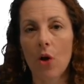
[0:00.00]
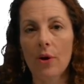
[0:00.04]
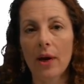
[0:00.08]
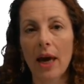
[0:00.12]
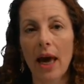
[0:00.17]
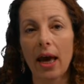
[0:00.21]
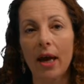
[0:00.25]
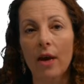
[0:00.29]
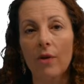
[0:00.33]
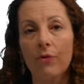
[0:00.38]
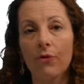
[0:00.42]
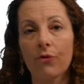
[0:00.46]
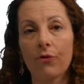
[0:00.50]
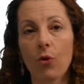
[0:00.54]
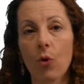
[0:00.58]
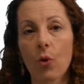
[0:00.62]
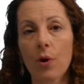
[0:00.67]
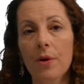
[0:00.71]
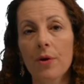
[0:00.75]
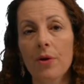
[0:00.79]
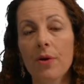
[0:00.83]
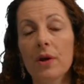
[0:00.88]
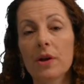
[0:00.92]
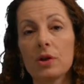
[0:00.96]
Okay,
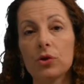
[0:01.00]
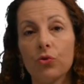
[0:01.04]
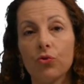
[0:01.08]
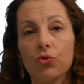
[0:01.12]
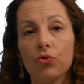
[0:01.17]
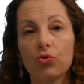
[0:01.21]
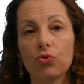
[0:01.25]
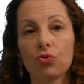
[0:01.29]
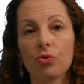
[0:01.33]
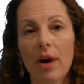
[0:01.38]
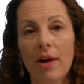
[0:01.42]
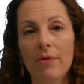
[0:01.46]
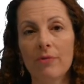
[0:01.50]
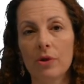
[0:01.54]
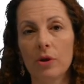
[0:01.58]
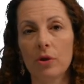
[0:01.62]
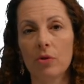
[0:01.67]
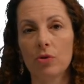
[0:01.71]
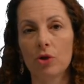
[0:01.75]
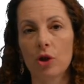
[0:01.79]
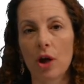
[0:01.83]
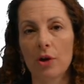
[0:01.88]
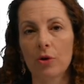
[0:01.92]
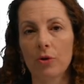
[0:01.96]
fourth is
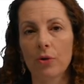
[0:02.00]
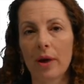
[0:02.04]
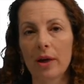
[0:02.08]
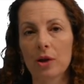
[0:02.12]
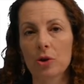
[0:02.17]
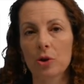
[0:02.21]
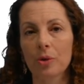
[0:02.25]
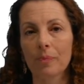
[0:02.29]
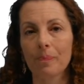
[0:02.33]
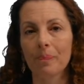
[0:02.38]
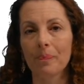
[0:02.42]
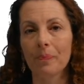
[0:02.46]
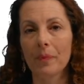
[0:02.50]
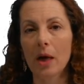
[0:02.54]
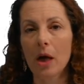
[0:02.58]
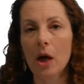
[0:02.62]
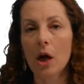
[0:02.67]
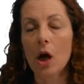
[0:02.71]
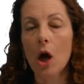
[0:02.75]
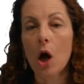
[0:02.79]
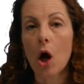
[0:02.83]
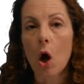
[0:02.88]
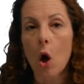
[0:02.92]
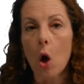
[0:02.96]
revenue generation.
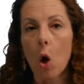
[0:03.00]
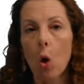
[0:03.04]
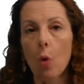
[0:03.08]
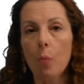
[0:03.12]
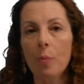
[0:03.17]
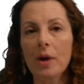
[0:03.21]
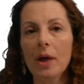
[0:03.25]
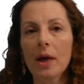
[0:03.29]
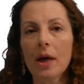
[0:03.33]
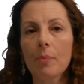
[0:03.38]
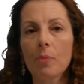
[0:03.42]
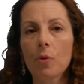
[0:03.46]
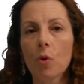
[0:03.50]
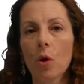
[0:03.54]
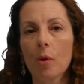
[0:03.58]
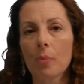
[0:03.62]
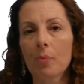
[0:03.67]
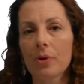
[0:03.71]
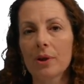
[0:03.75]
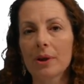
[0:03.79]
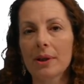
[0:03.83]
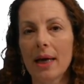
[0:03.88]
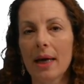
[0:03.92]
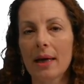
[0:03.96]
Opening up
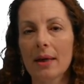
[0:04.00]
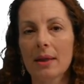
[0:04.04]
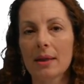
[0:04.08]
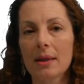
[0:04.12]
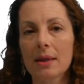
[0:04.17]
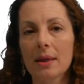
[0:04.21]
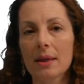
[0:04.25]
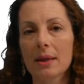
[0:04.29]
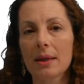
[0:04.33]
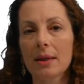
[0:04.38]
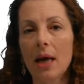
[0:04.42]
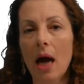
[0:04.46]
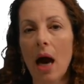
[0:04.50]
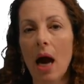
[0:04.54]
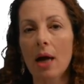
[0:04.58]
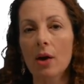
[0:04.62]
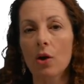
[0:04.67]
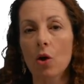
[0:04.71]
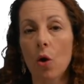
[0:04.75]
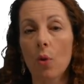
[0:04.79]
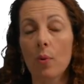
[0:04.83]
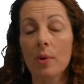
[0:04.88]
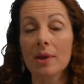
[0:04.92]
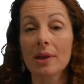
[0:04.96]
corporate data does
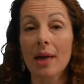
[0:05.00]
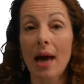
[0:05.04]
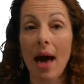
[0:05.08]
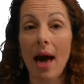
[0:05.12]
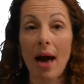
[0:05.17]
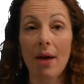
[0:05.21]
not always